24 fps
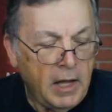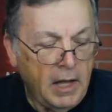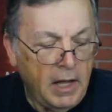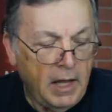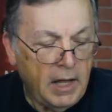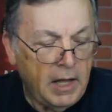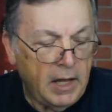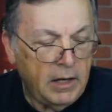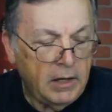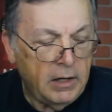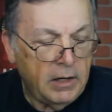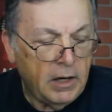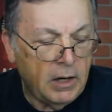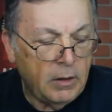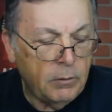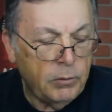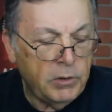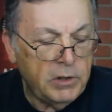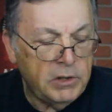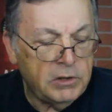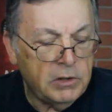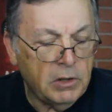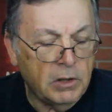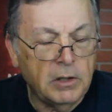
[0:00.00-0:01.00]
And
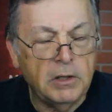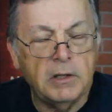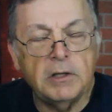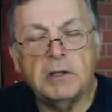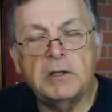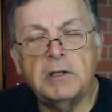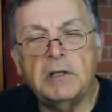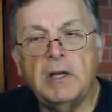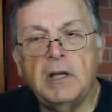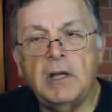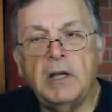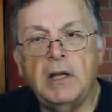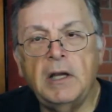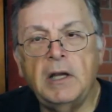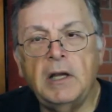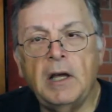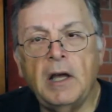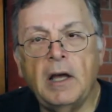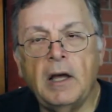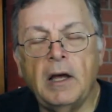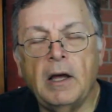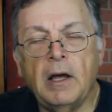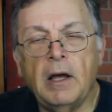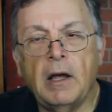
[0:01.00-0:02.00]
we start to see
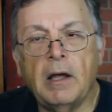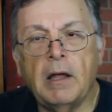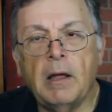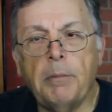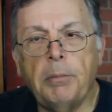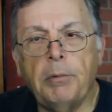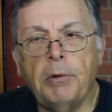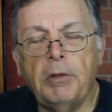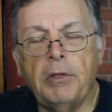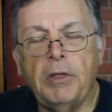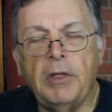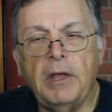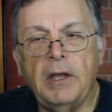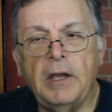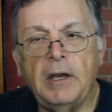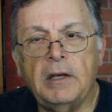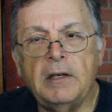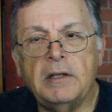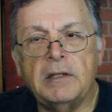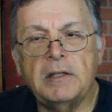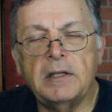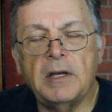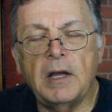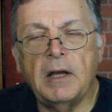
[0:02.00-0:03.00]
a couple of
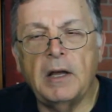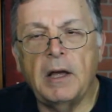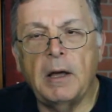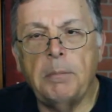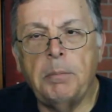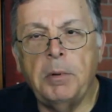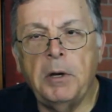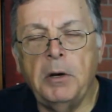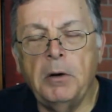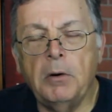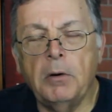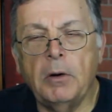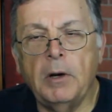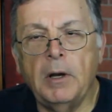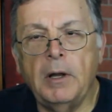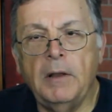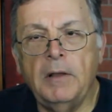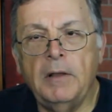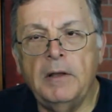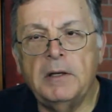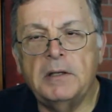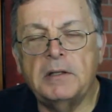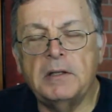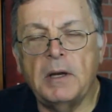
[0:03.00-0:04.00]
things appear
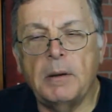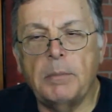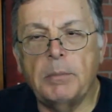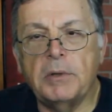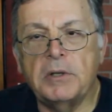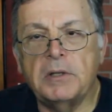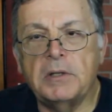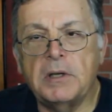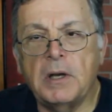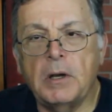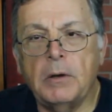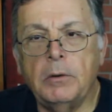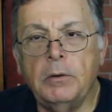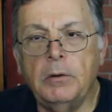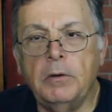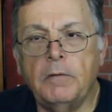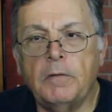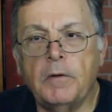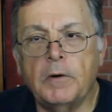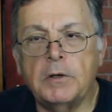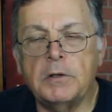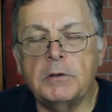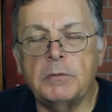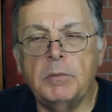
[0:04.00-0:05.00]
in this episode. The
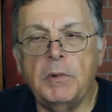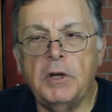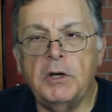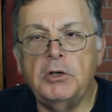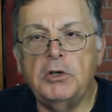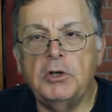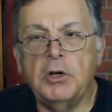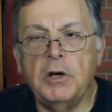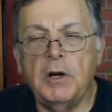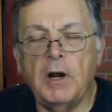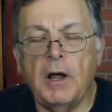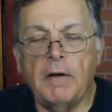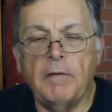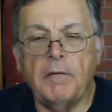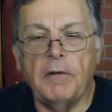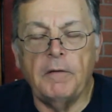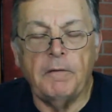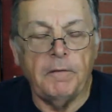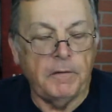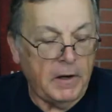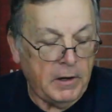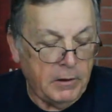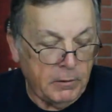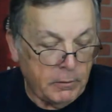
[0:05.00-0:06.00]
first mention of the
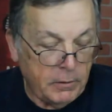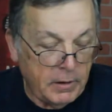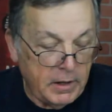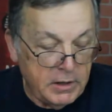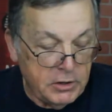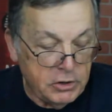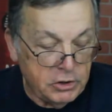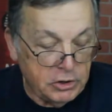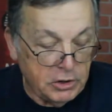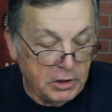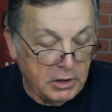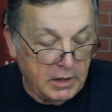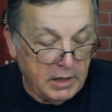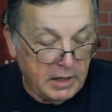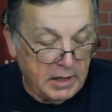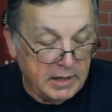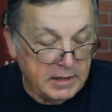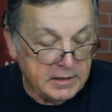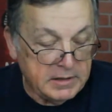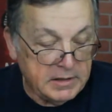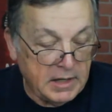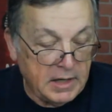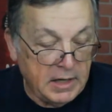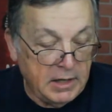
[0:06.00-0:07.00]
Federation,
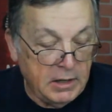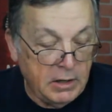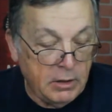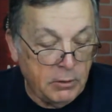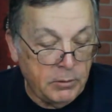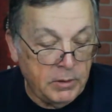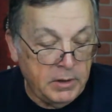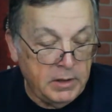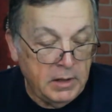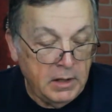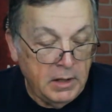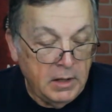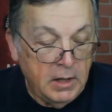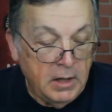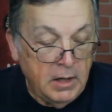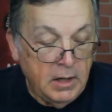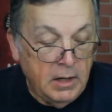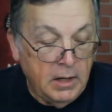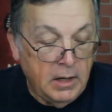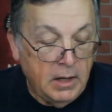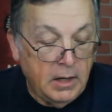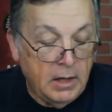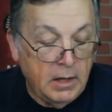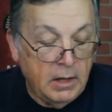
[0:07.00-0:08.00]
as I know it.
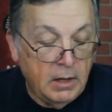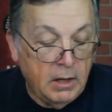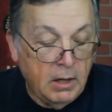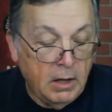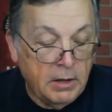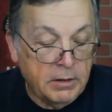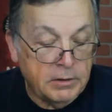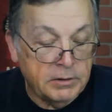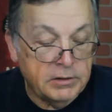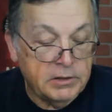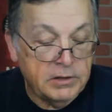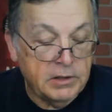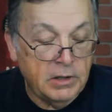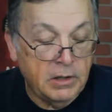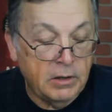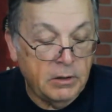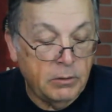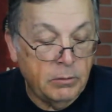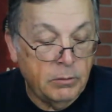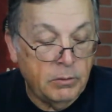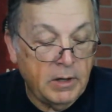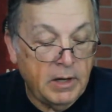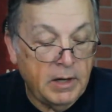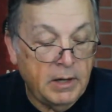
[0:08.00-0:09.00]

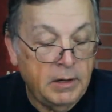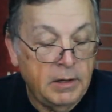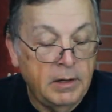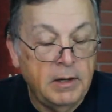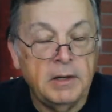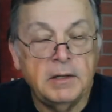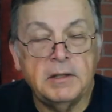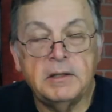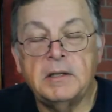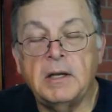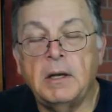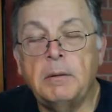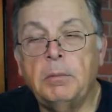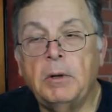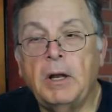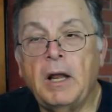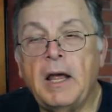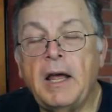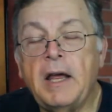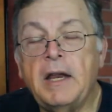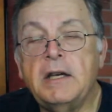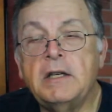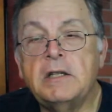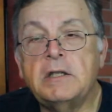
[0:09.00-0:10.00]
Also,
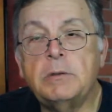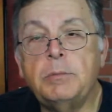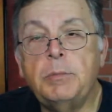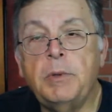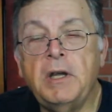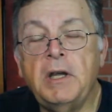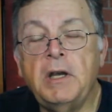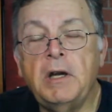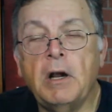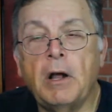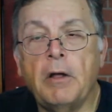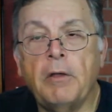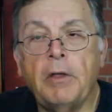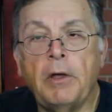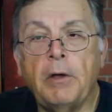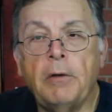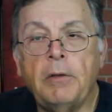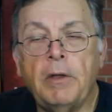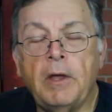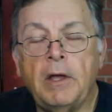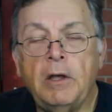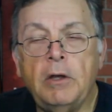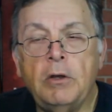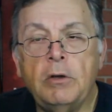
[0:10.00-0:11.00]
sublight speed, although
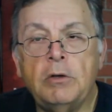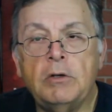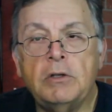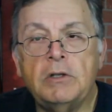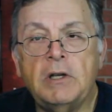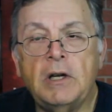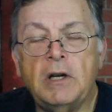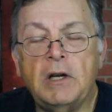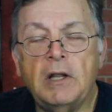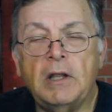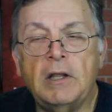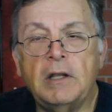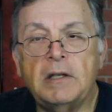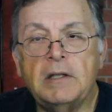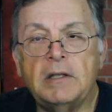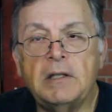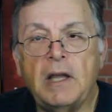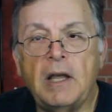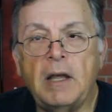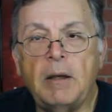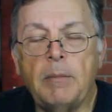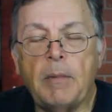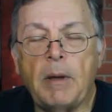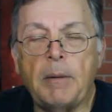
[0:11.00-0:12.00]
they used it in the
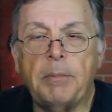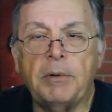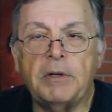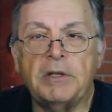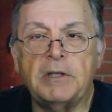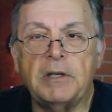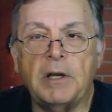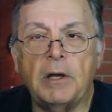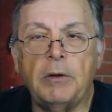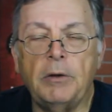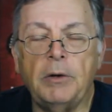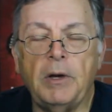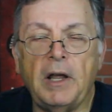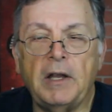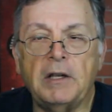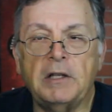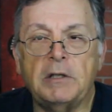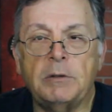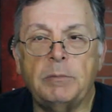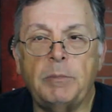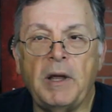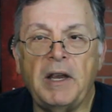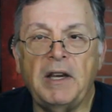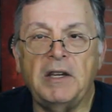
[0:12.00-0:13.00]
same episode as
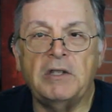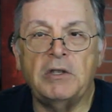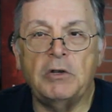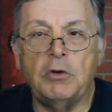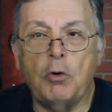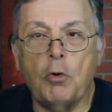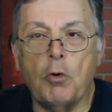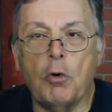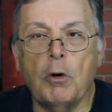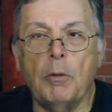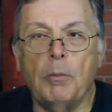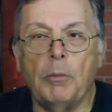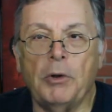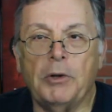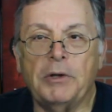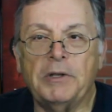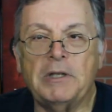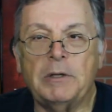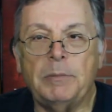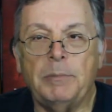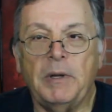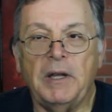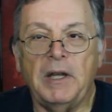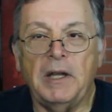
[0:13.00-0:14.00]
space normal
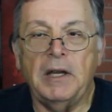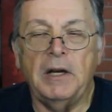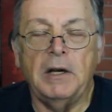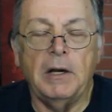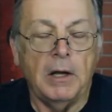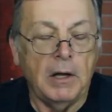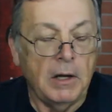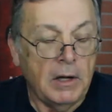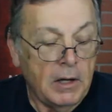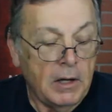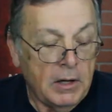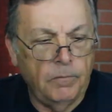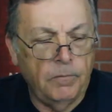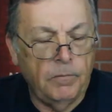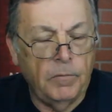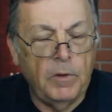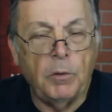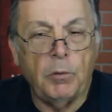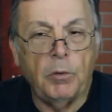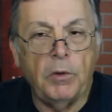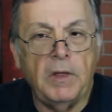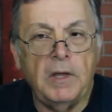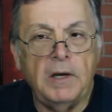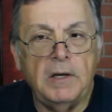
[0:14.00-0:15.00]
speed.
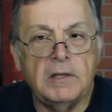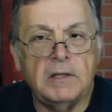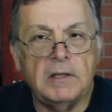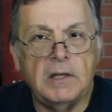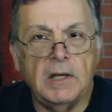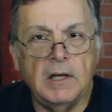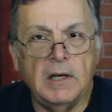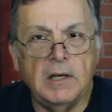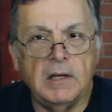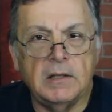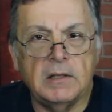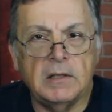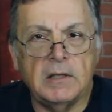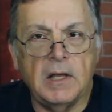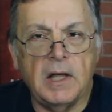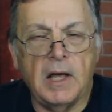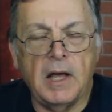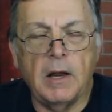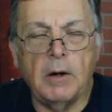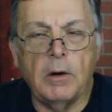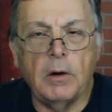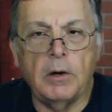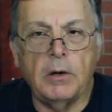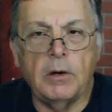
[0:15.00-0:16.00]
There were these things
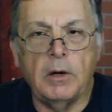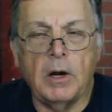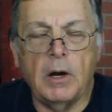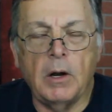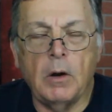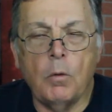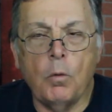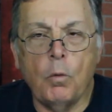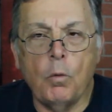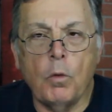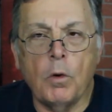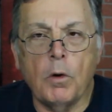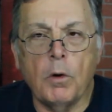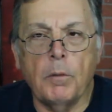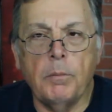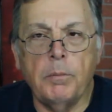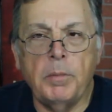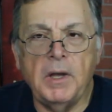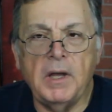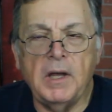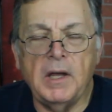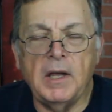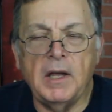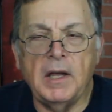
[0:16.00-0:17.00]
that were
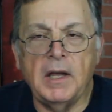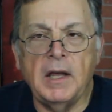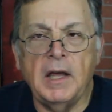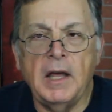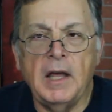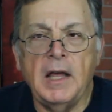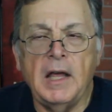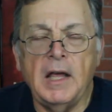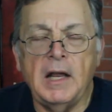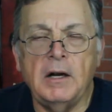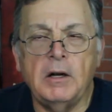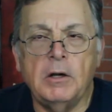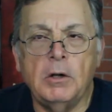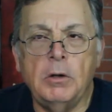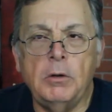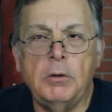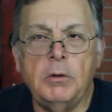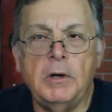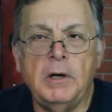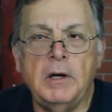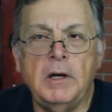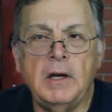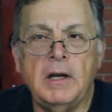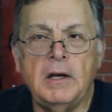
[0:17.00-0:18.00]
being
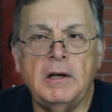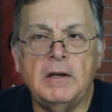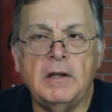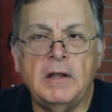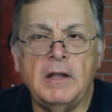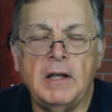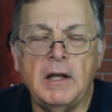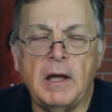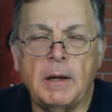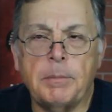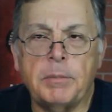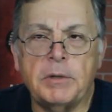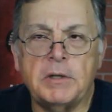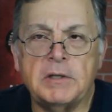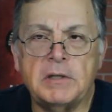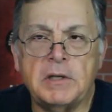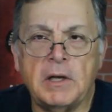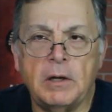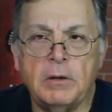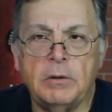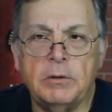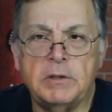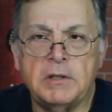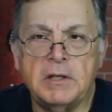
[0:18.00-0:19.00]
included into the
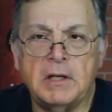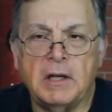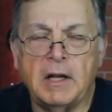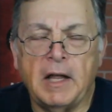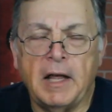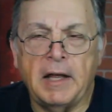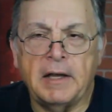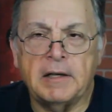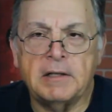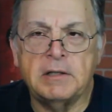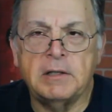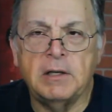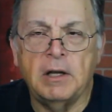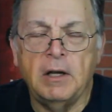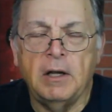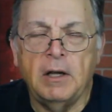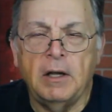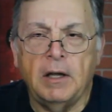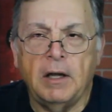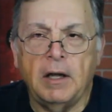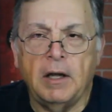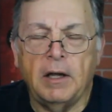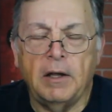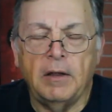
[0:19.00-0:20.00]
episodes at last
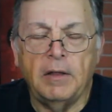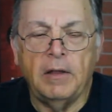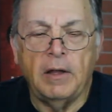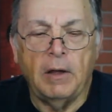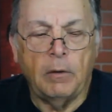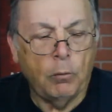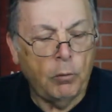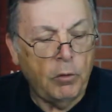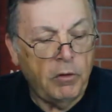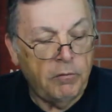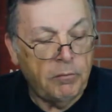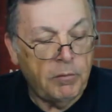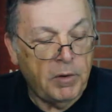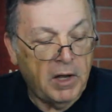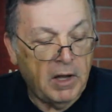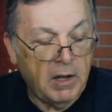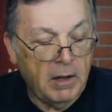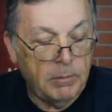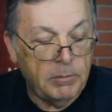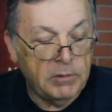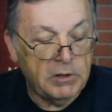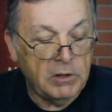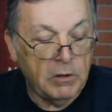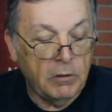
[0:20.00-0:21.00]
that we've
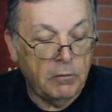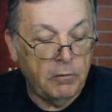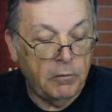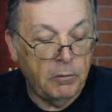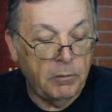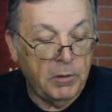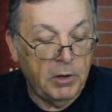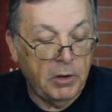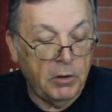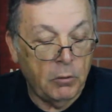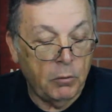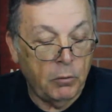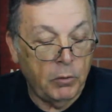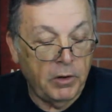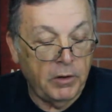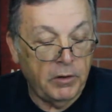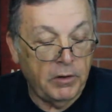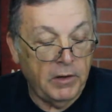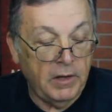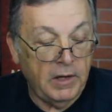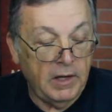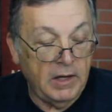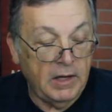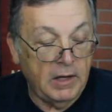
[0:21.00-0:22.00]
become so familiar
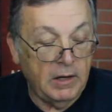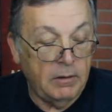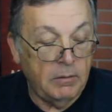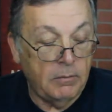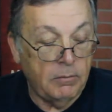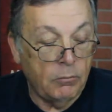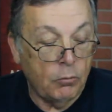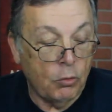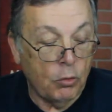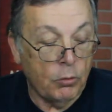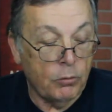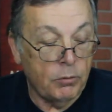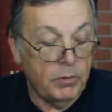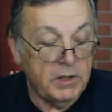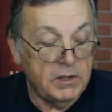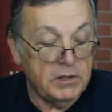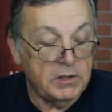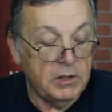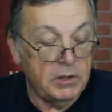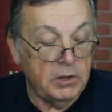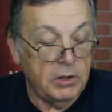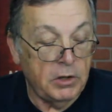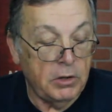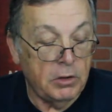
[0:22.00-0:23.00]
with in more
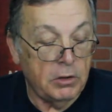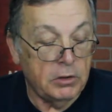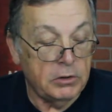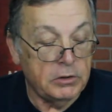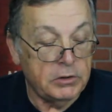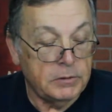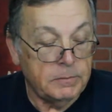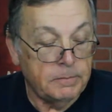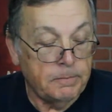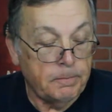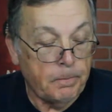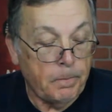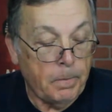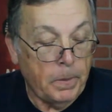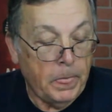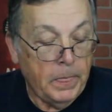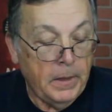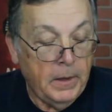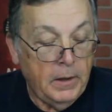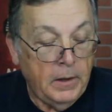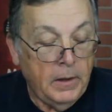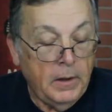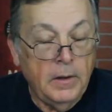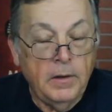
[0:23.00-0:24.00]
recent years.
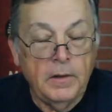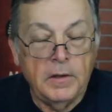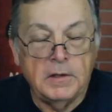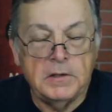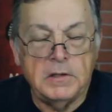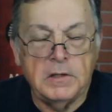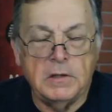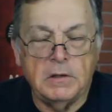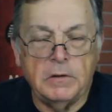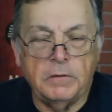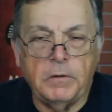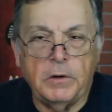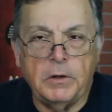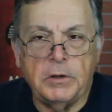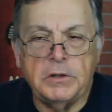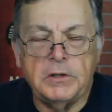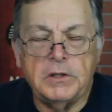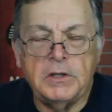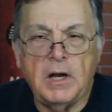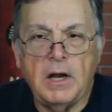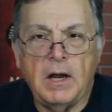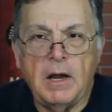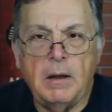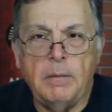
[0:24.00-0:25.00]
This is the
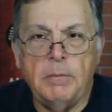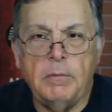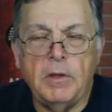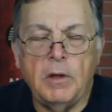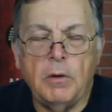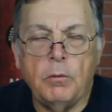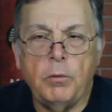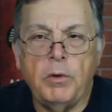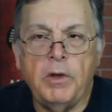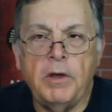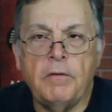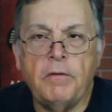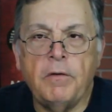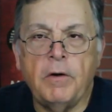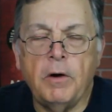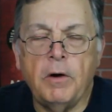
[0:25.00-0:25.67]
first time that we have